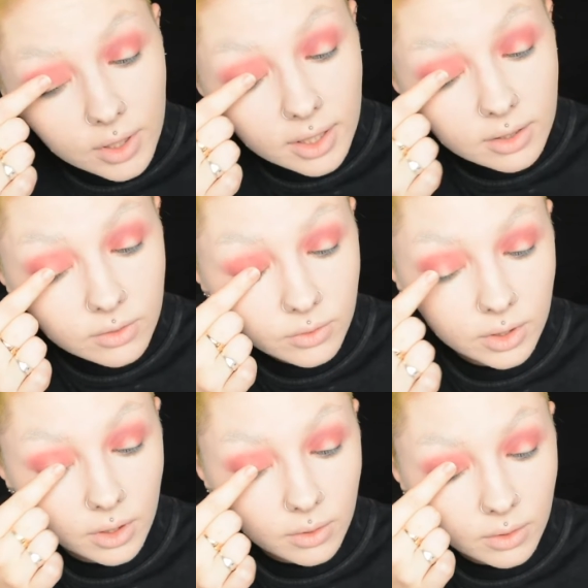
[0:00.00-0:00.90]
feel like this
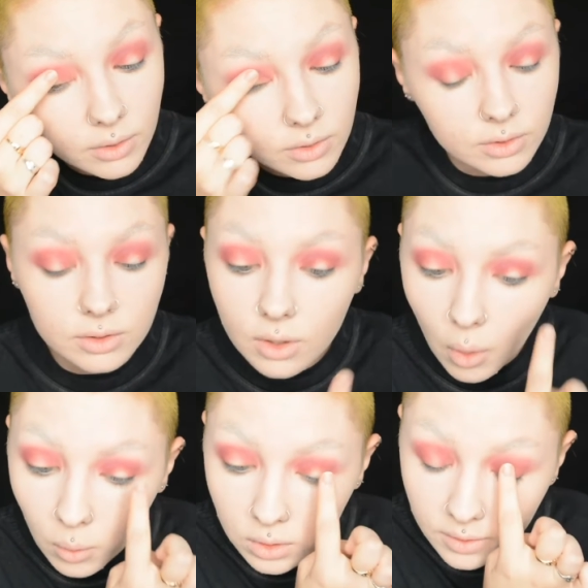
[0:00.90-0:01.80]
video is
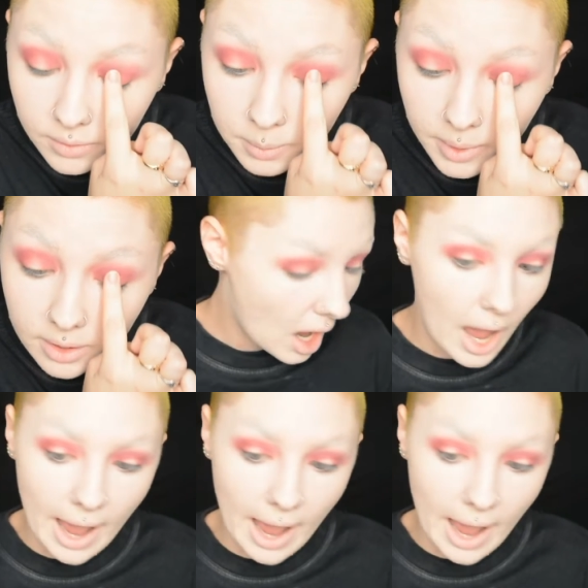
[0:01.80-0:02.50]
all over the place.